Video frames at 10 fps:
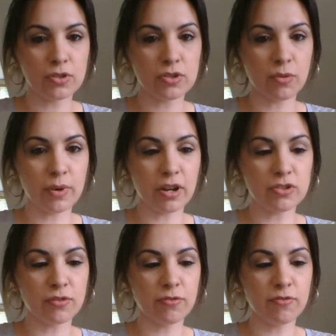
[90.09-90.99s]
So we're going
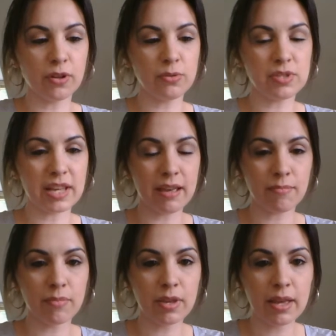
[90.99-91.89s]
to fold it,
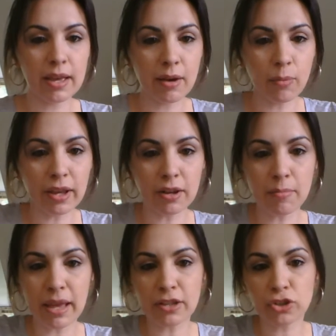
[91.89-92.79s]
and we're going to
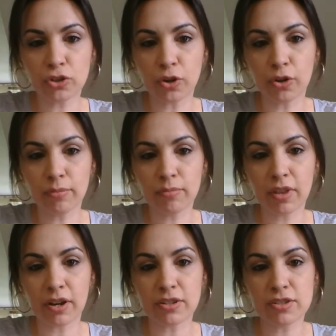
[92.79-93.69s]
make sure
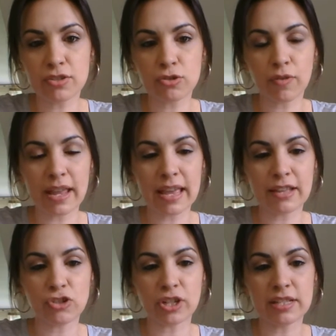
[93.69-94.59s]
that our straight
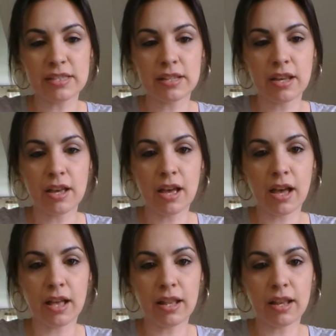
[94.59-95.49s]
edges
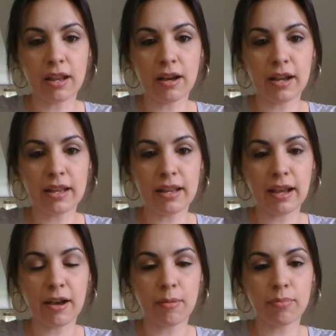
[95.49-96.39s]
are lining
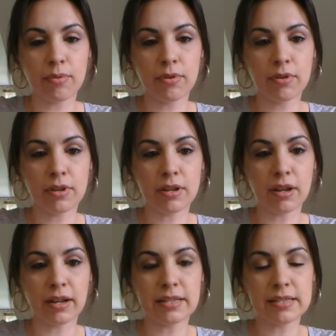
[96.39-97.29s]
up
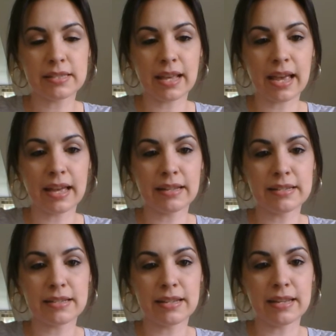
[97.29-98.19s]
nice and
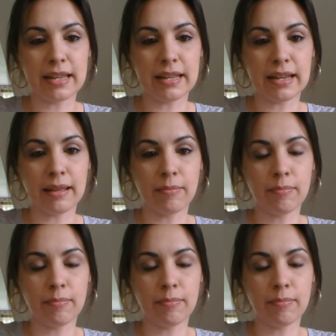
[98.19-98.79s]
neatly.